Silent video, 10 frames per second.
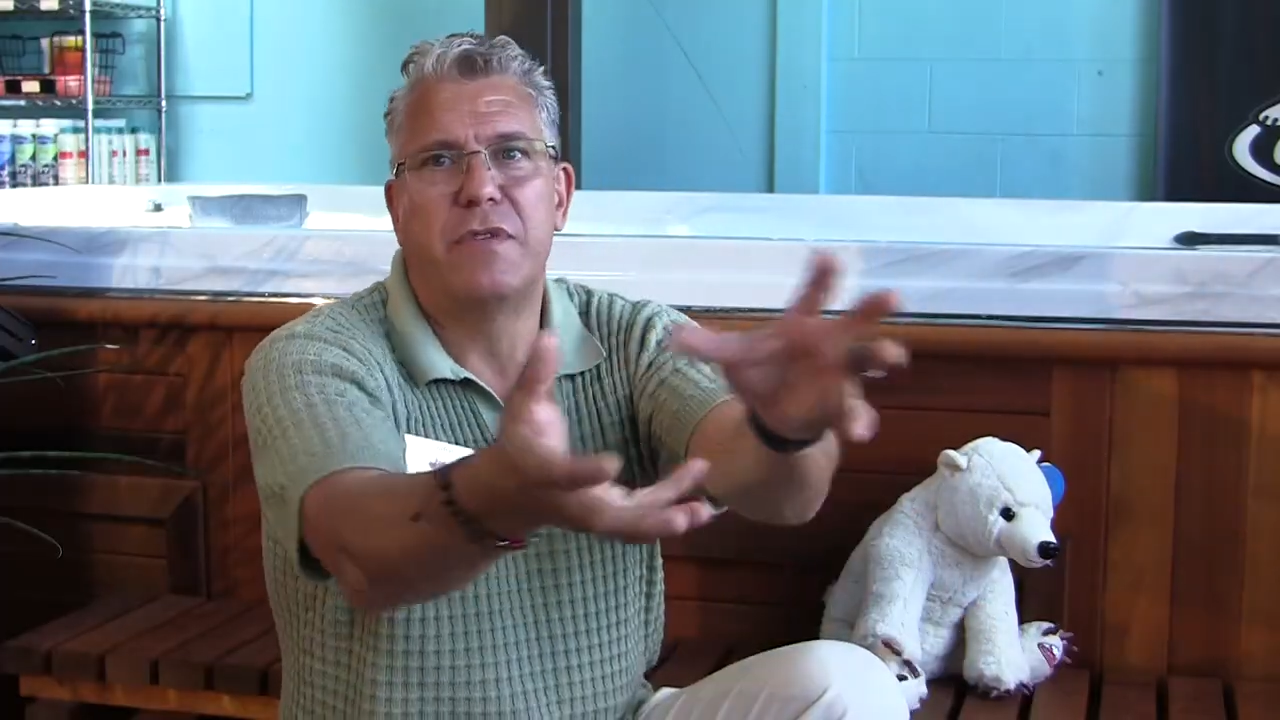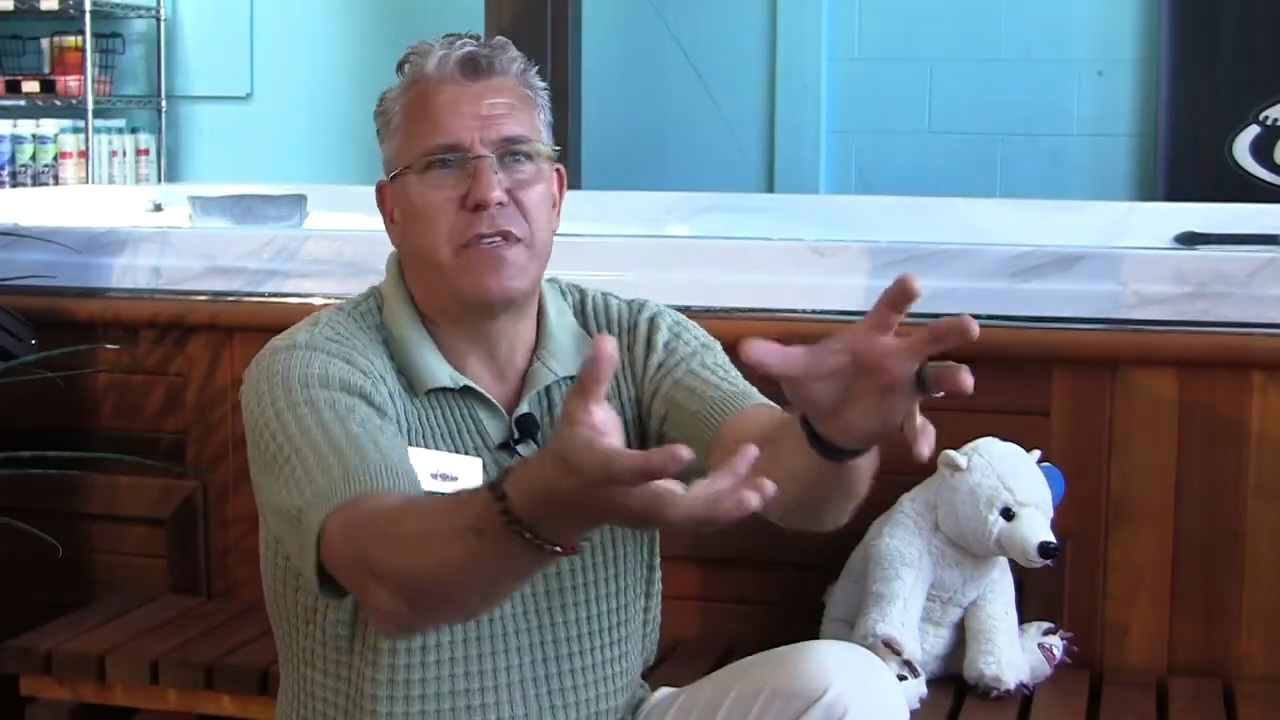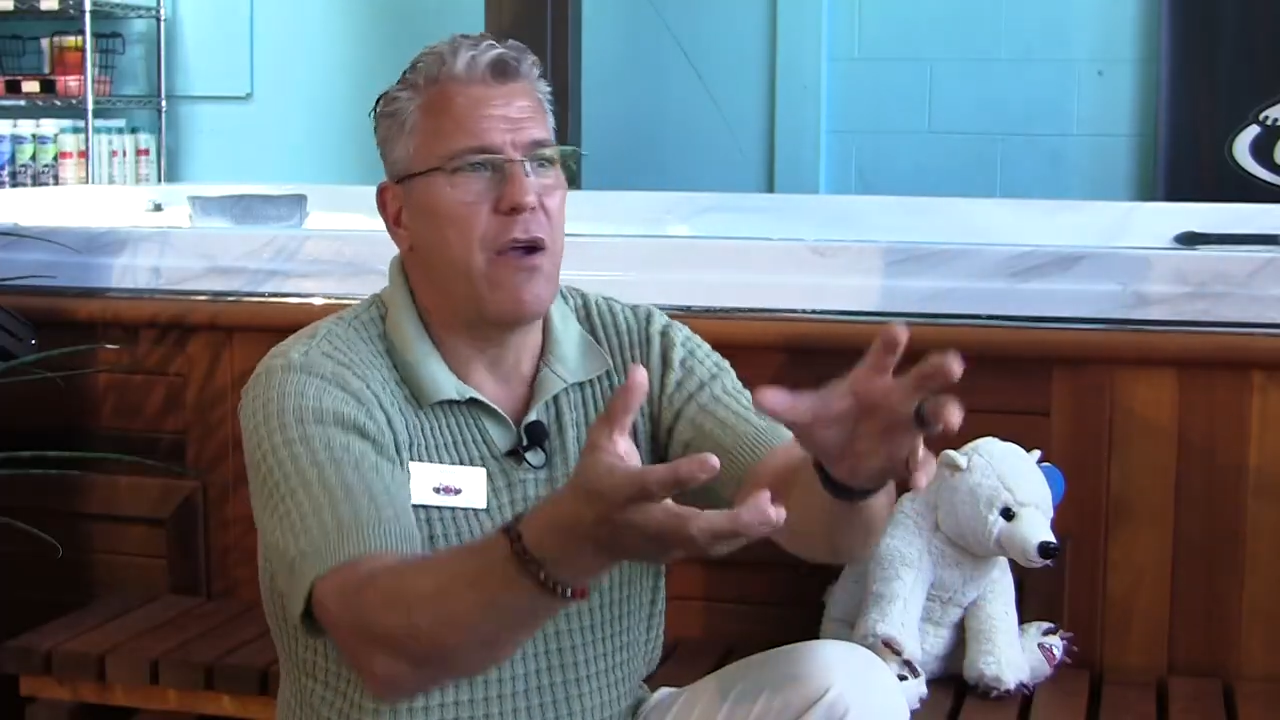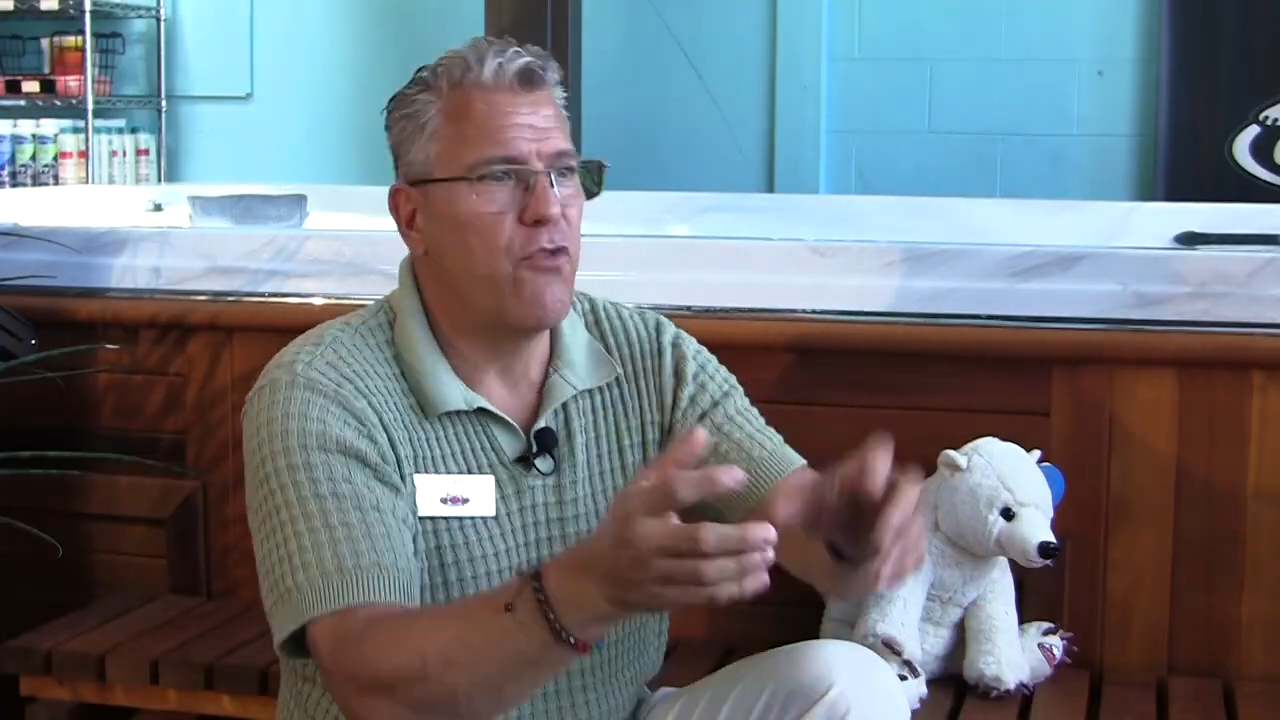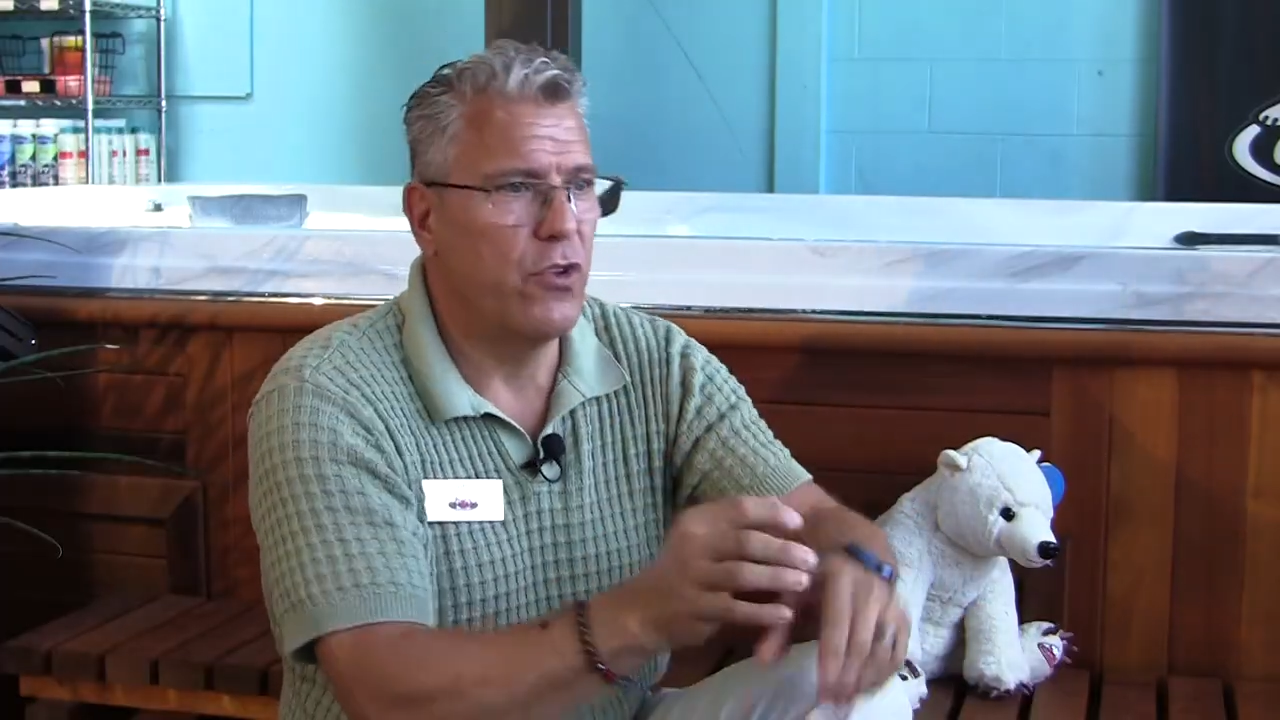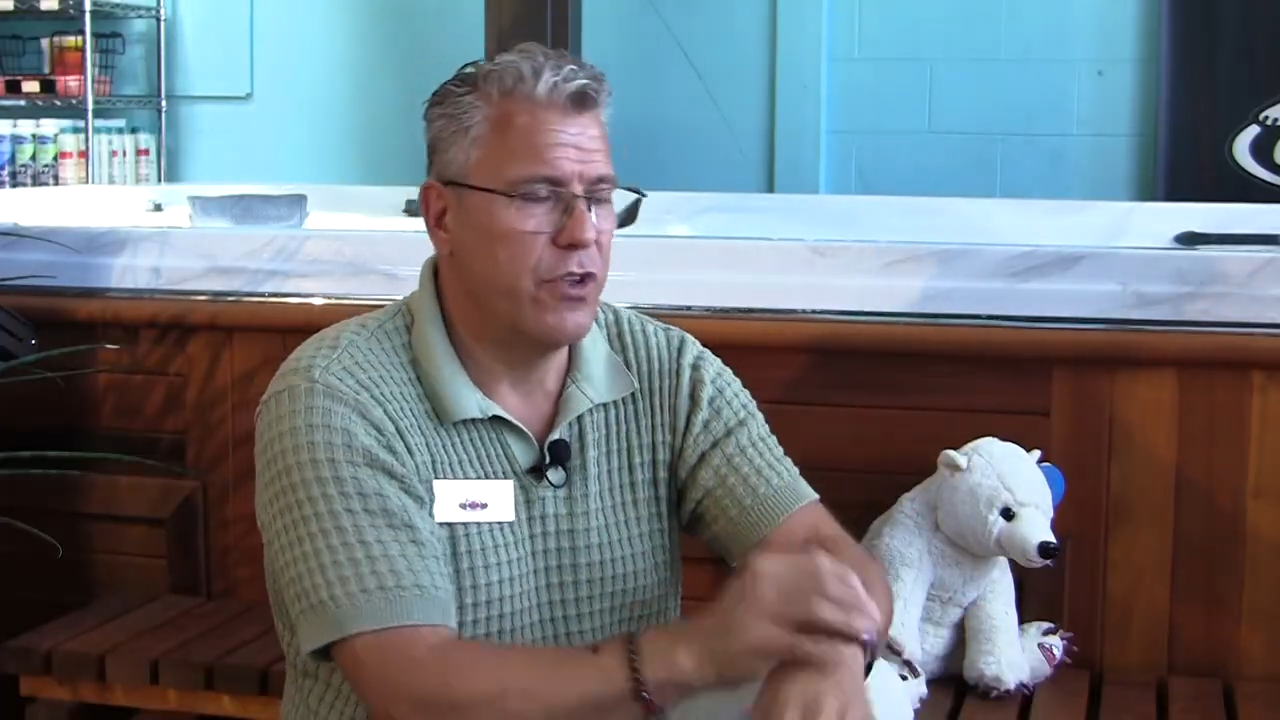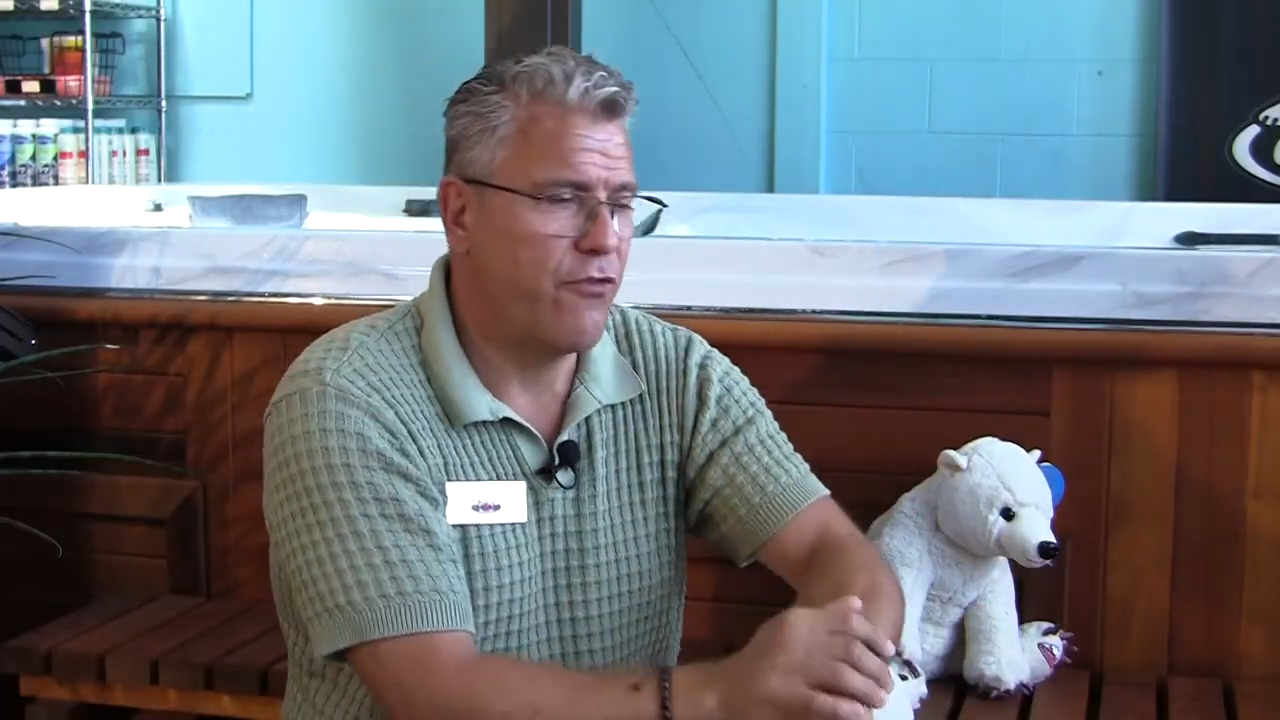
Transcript: several